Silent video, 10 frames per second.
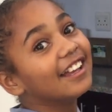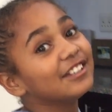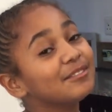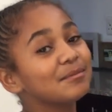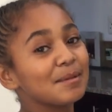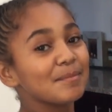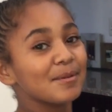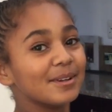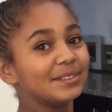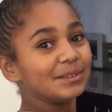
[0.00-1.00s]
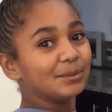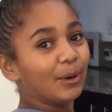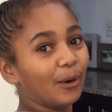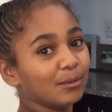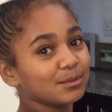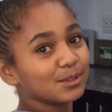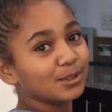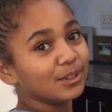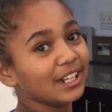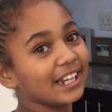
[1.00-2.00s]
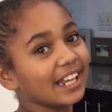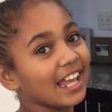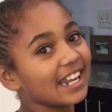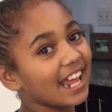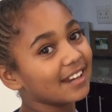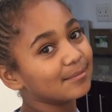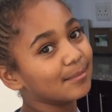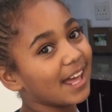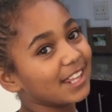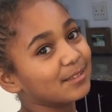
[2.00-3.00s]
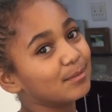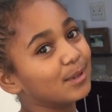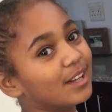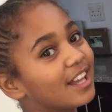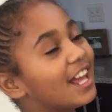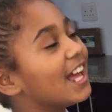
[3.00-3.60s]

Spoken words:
You remember when we were homeschooling and yeah, had math book?